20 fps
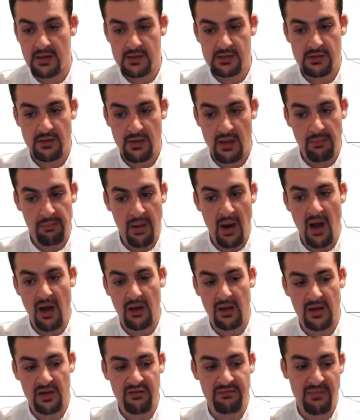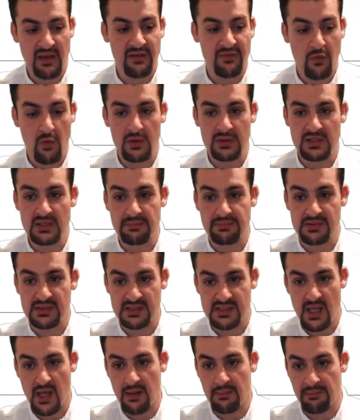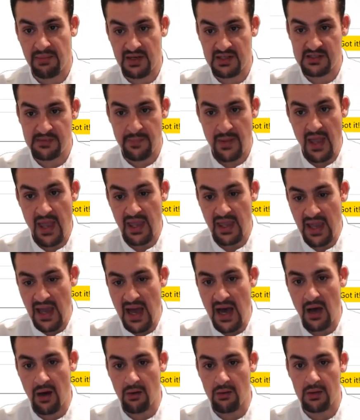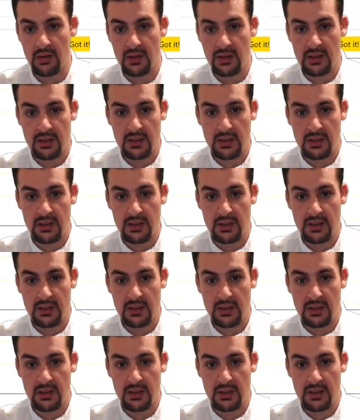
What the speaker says: So that bot could have made 14%, but it's paying out